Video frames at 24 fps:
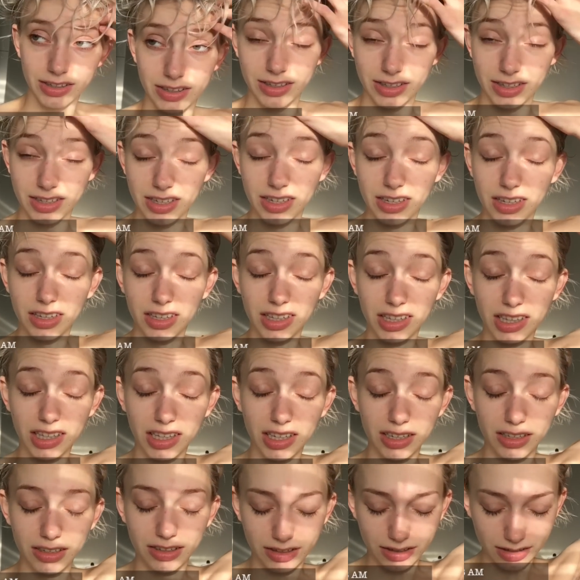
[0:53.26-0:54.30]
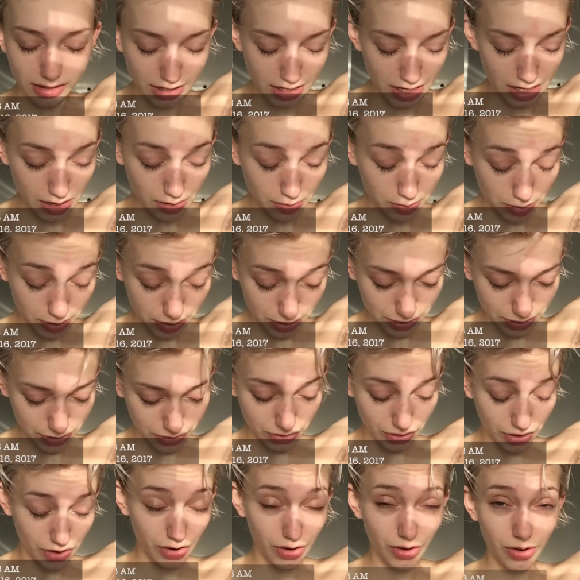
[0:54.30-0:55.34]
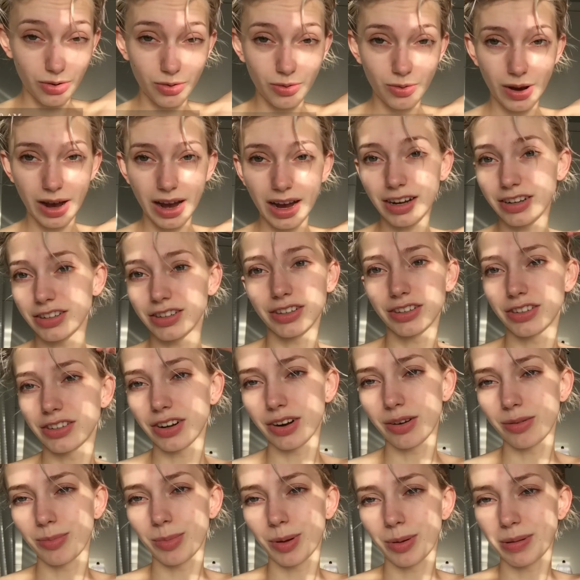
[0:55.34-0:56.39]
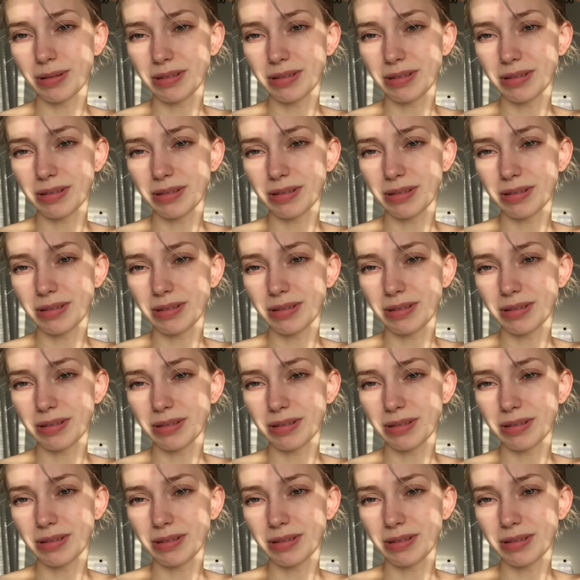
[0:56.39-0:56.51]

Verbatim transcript: still asleep, so I took a shower by